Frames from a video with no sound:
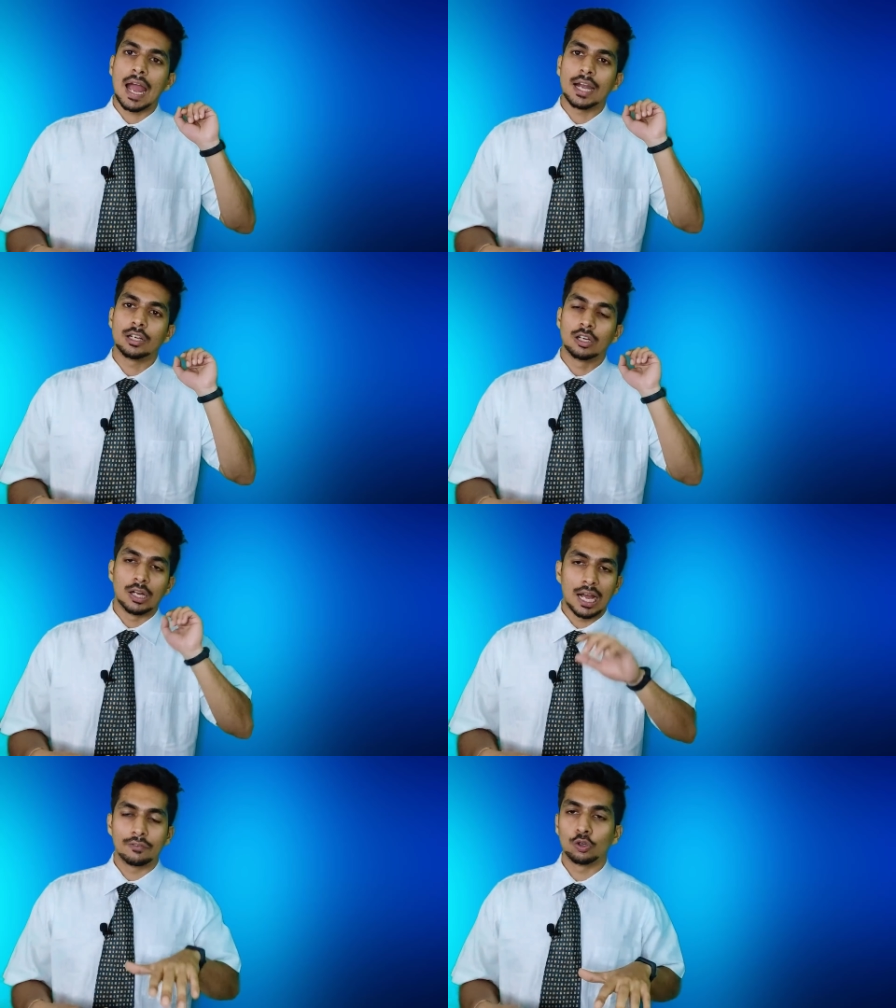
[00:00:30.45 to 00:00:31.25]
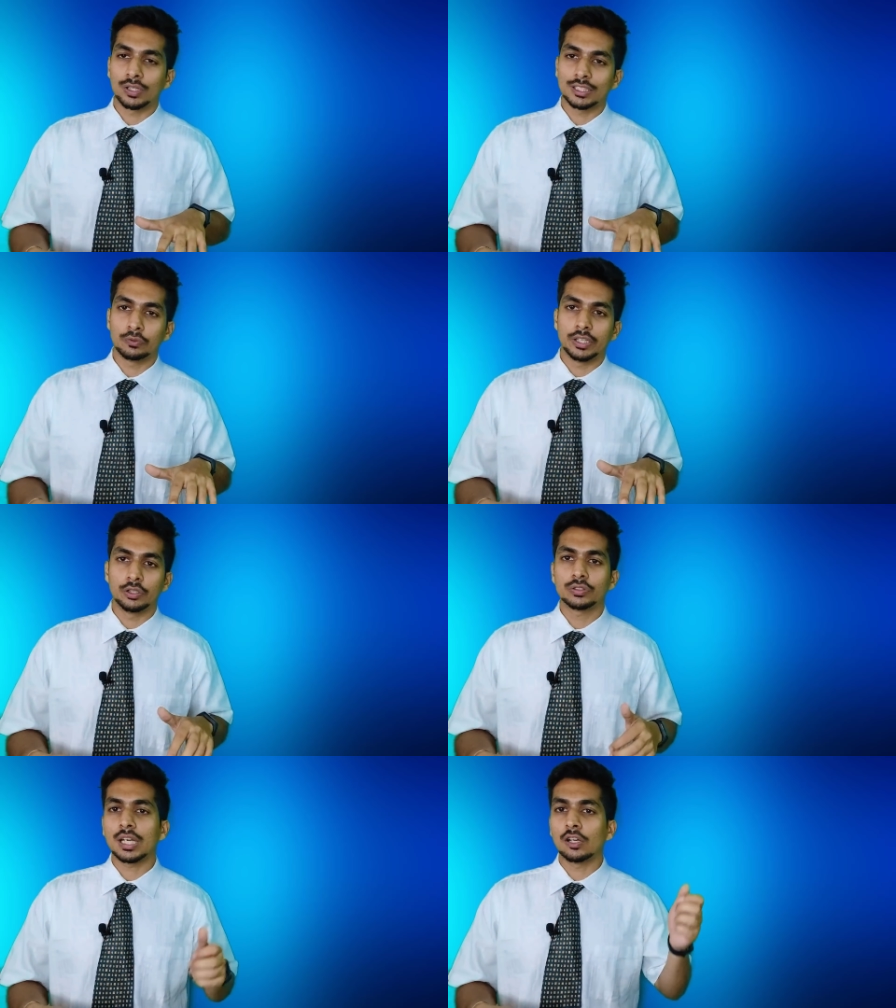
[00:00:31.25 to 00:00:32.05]
and have a look at the
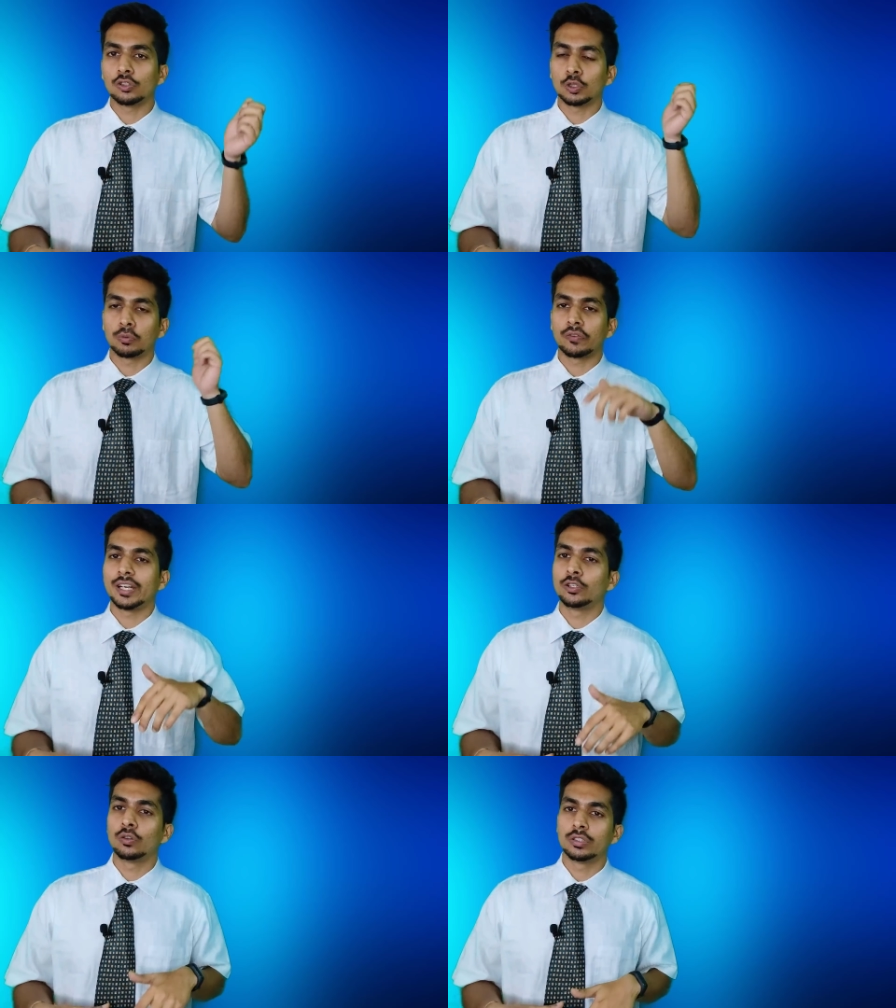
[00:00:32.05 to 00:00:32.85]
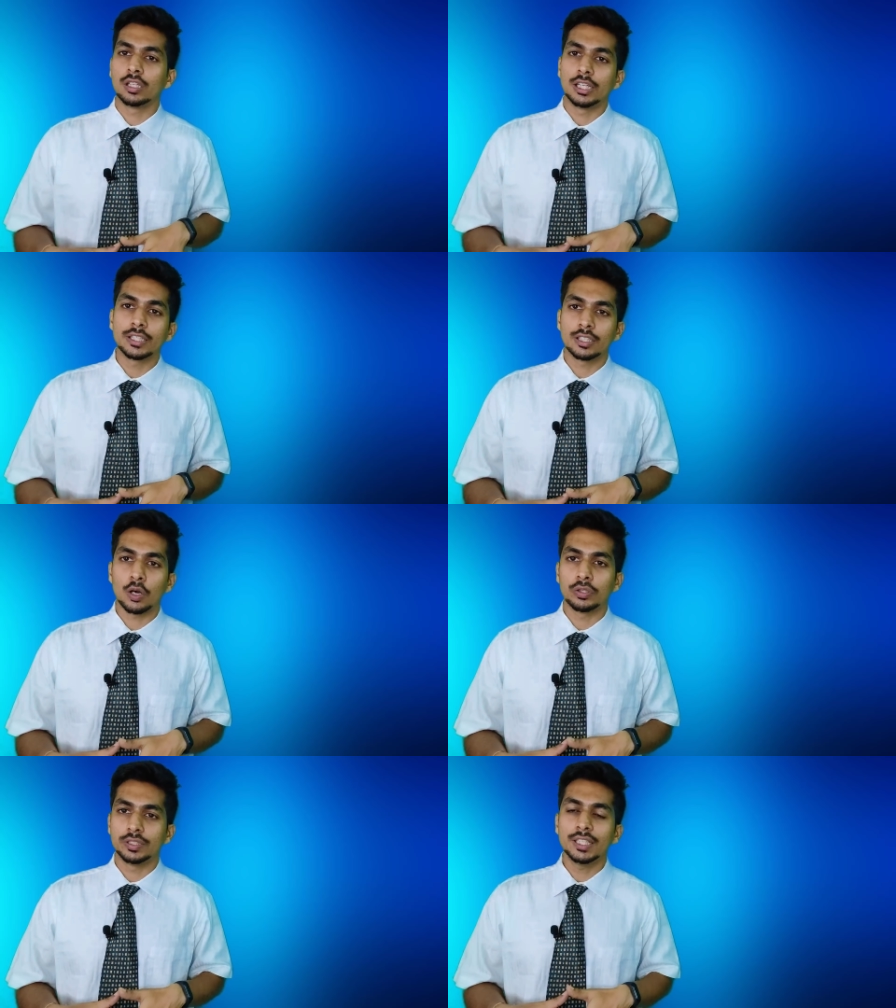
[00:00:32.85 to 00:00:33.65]
videos i'll also provide you the link
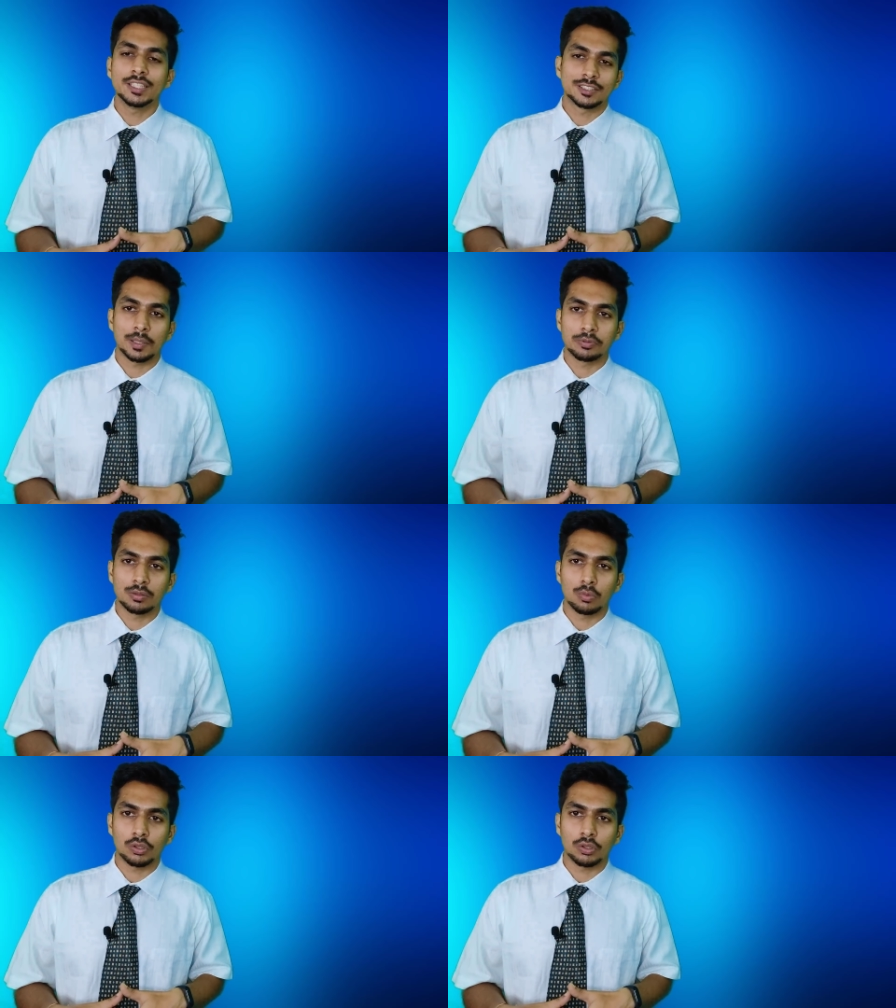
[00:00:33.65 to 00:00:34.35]
down in the description